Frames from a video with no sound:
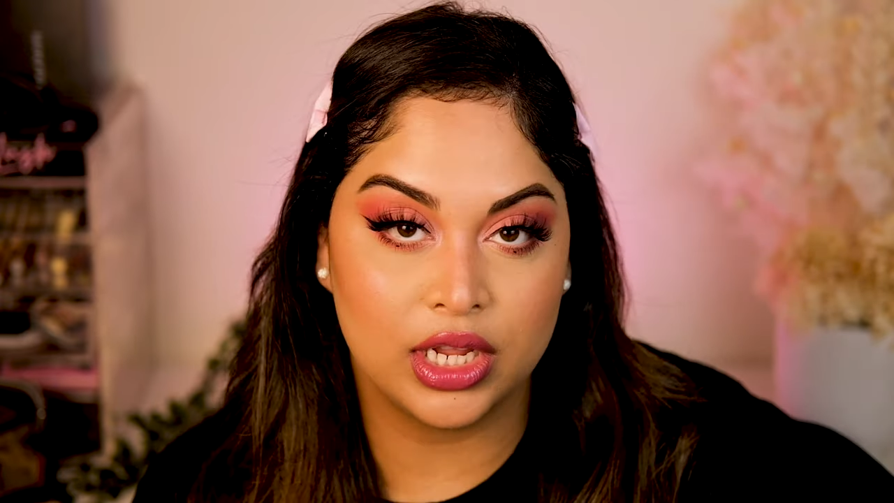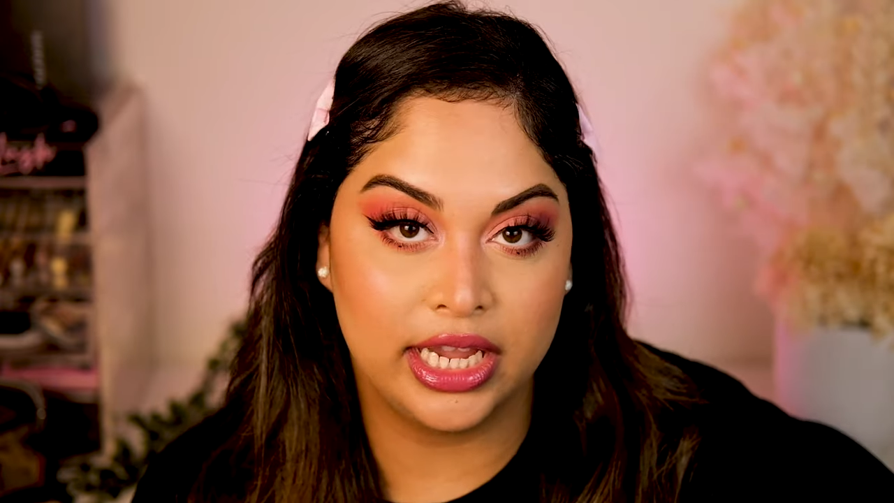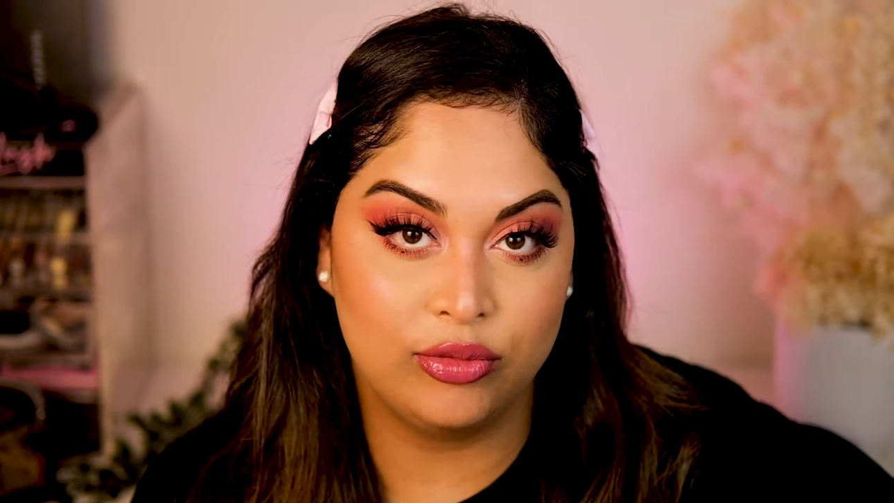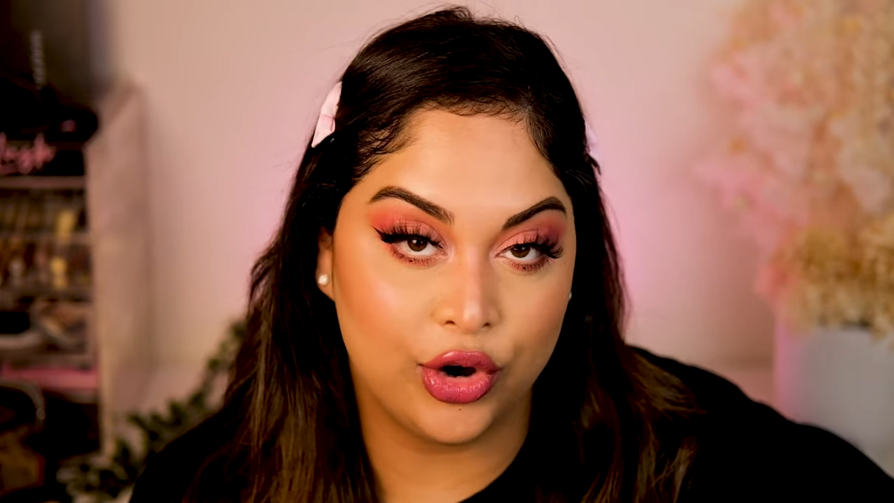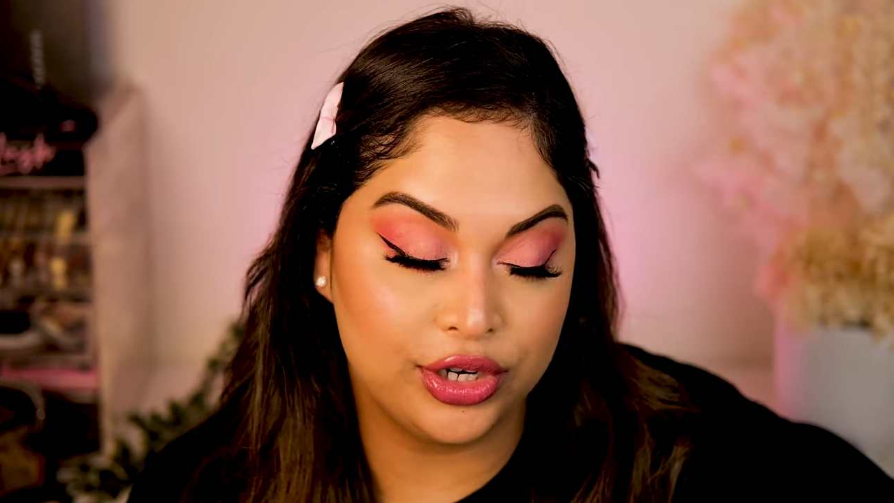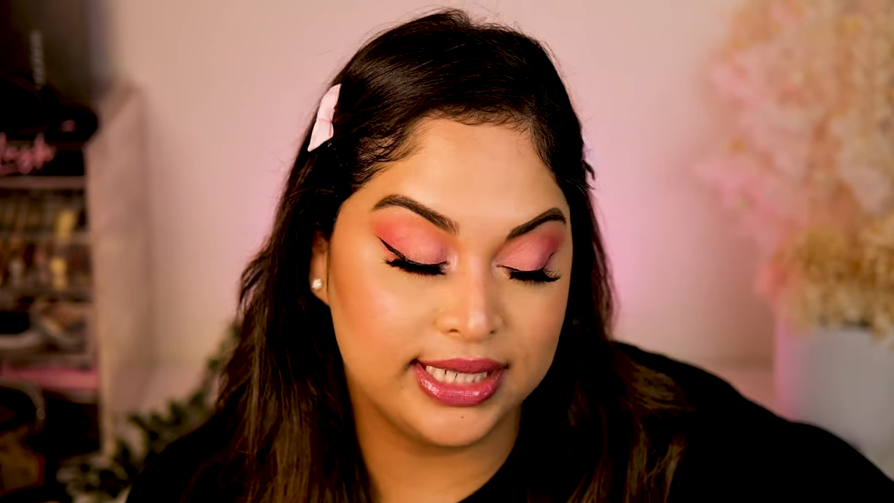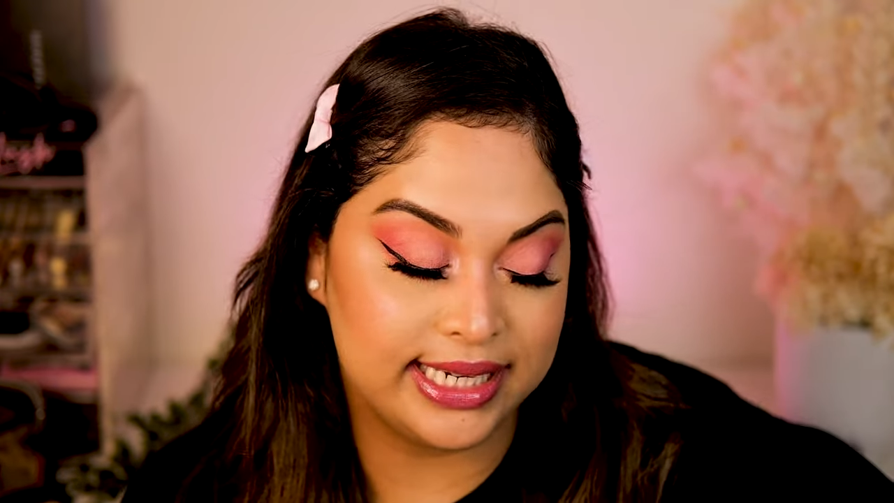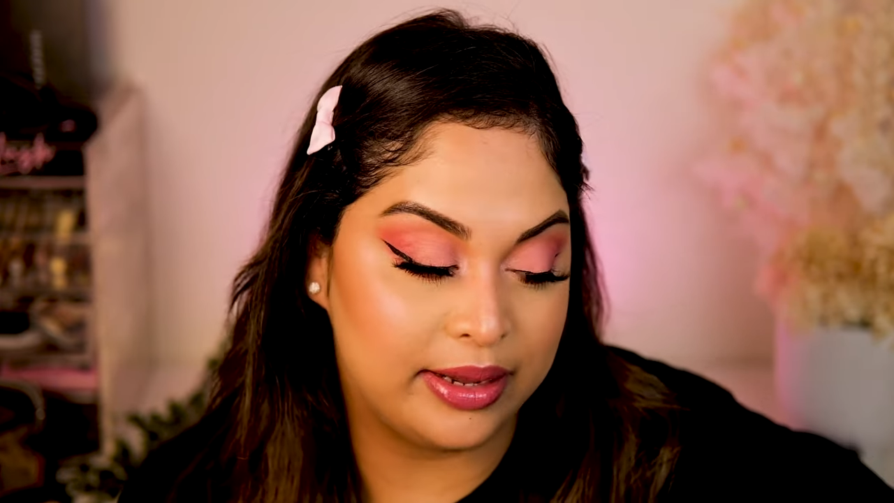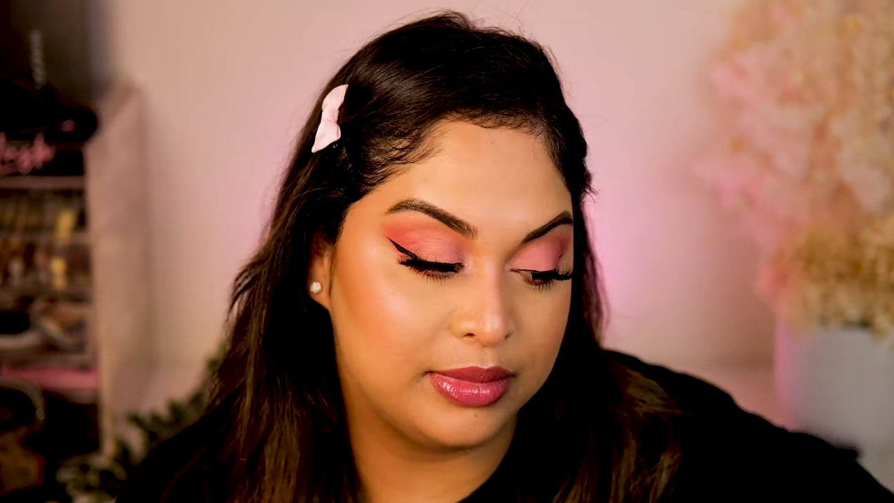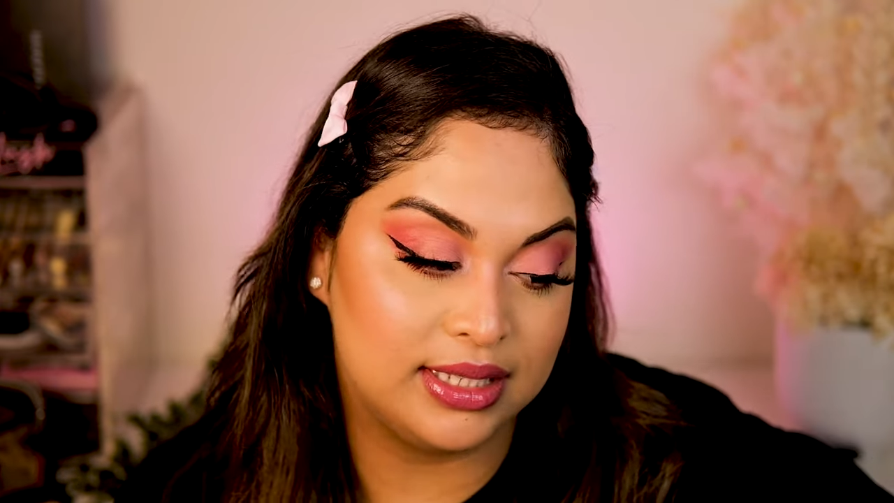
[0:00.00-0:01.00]
He wrote a
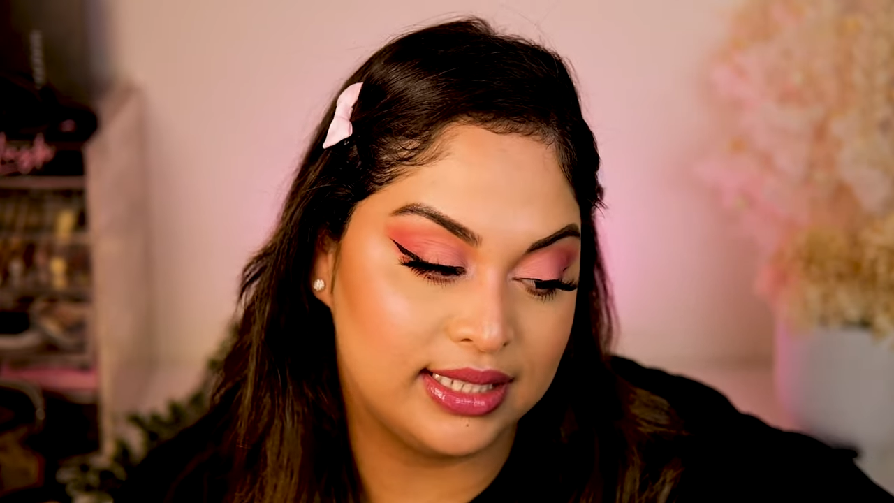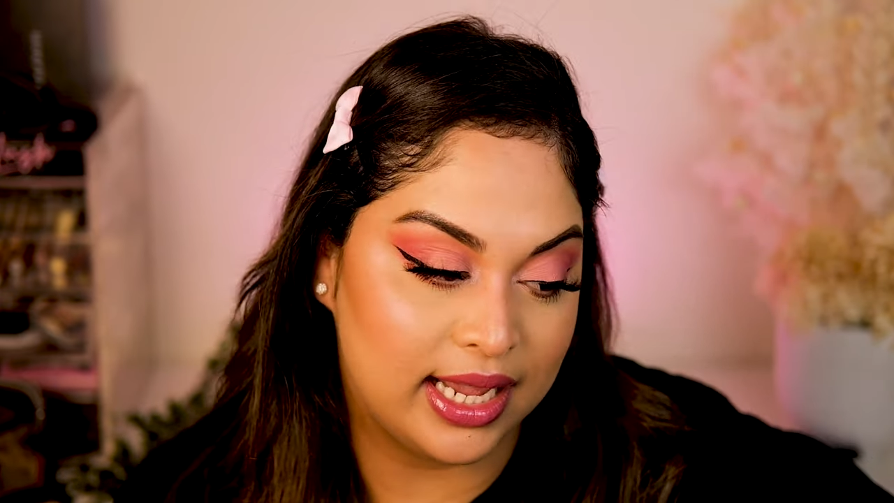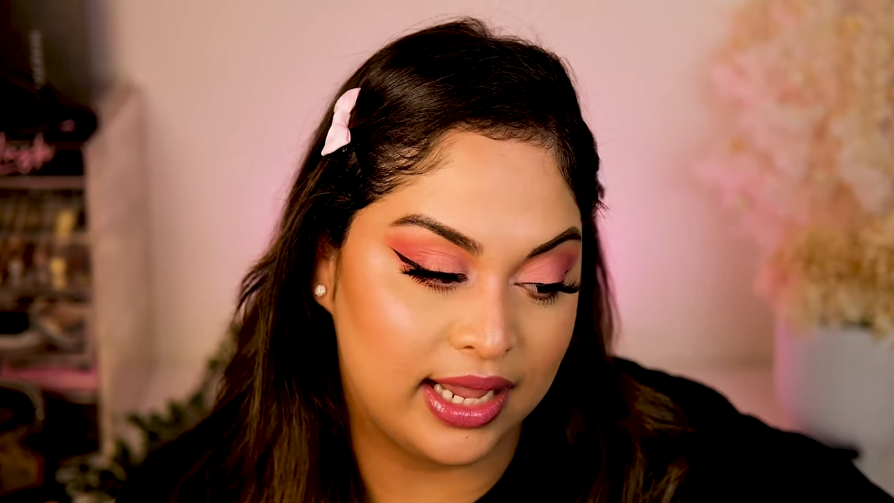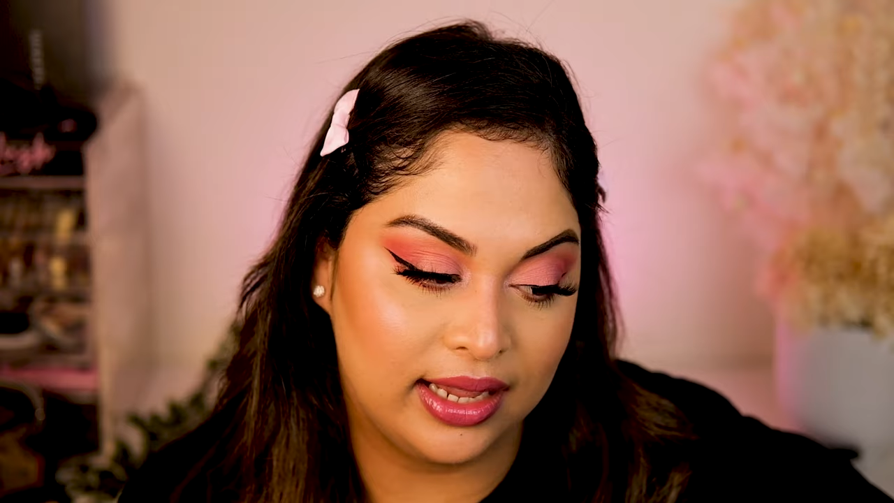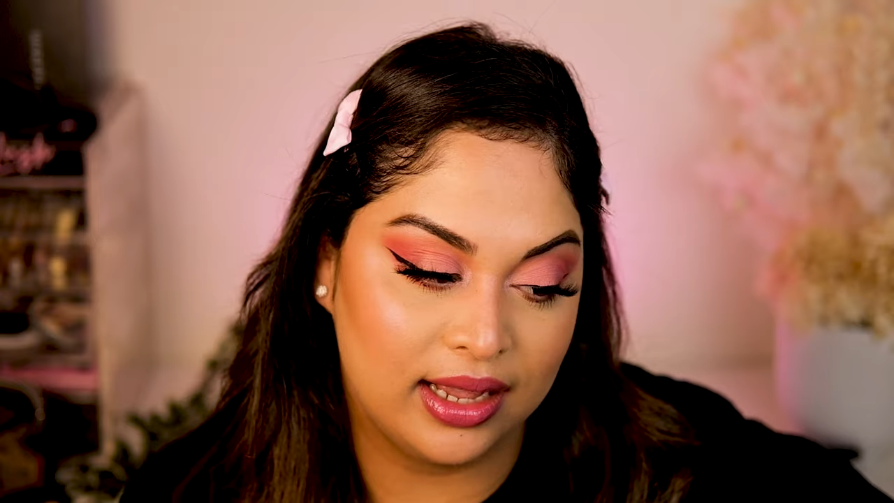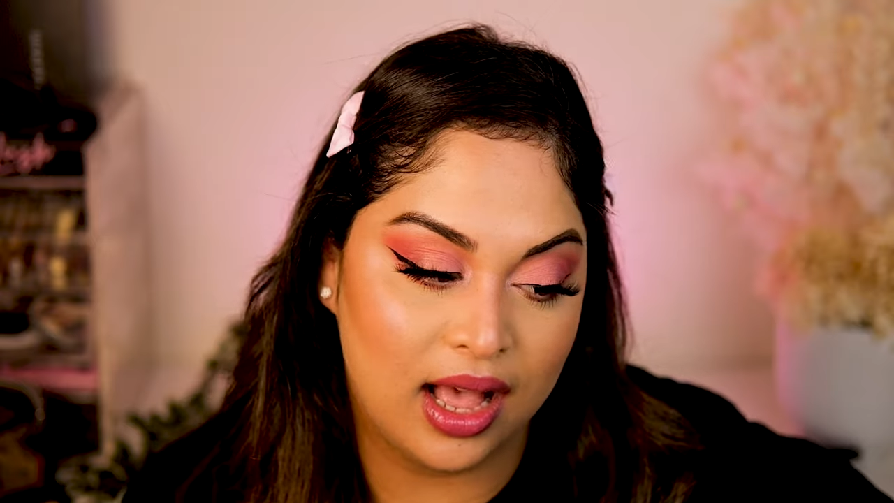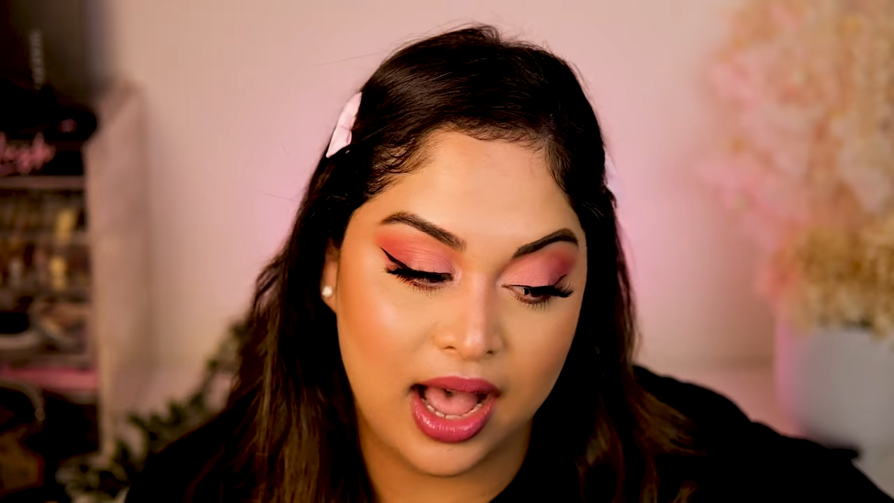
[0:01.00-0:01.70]
statement saying,